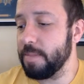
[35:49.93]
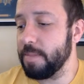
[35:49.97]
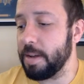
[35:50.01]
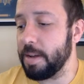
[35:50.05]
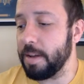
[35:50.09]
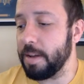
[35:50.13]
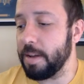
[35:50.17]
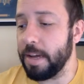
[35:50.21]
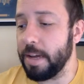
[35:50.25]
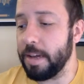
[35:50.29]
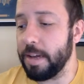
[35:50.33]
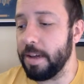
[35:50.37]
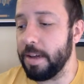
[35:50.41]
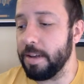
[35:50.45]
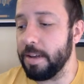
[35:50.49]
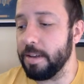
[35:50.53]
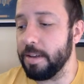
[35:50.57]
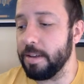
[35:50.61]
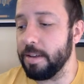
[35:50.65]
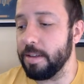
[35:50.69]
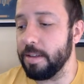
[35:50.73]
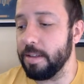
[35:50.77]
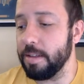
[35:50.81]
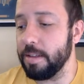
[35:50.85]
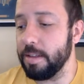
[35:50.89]
kind
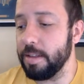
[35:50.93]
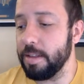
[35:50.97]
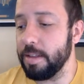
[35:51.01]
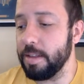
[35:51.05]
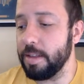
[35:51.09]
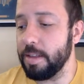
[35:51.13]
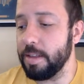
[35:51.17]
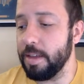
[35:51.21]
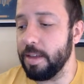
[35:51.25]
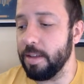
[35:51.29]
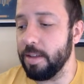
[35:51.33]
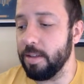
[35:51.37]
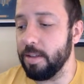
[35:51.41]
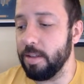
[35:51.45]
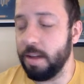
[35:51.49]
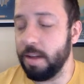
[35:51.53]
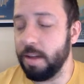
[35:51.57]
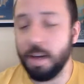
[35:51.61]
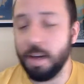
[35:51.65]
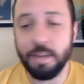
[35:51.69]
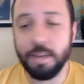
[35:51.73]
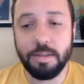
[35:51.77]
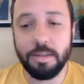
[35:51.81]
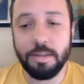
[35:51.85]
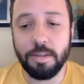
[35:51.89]
of get
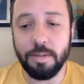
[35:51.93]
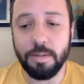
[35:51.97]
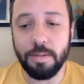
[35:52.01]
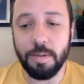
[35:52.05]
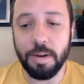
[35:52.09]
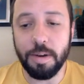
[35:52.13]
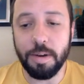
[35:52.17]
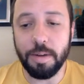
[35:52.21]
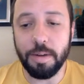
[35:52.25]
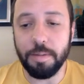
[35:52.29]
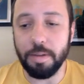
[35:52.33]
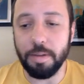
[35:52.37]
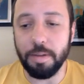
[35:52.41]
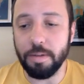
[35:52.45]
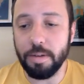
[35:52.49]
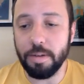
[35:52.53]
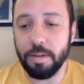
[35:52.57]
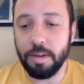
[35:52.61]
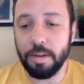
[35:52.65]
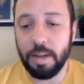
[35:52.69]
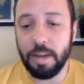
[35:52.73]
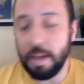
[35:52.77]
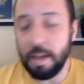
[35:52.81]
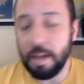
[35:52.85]
lost in what I'm doing.